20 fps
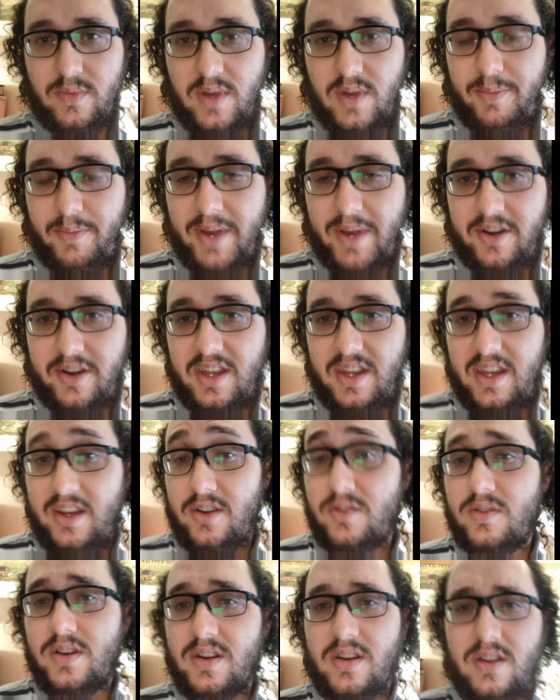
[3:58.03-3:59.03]
about a
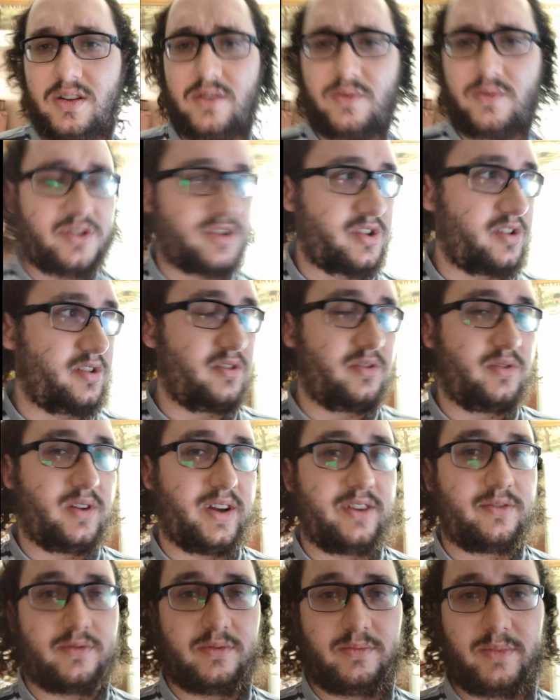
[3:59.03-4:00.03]
year ago or so,
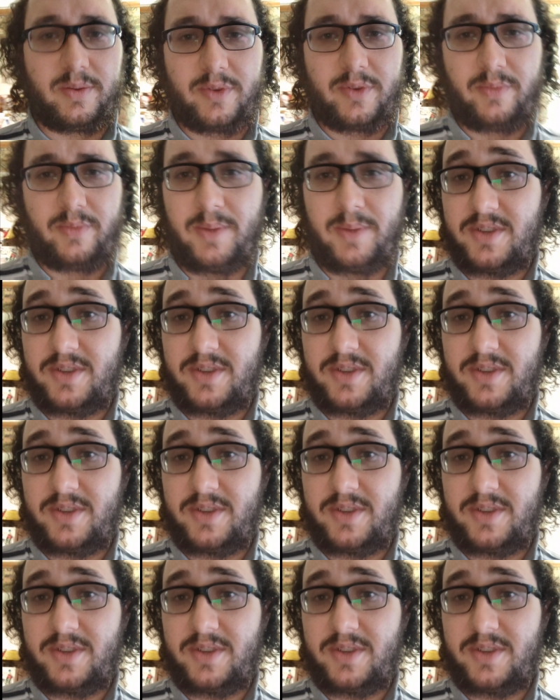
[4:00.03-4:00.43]
I remember,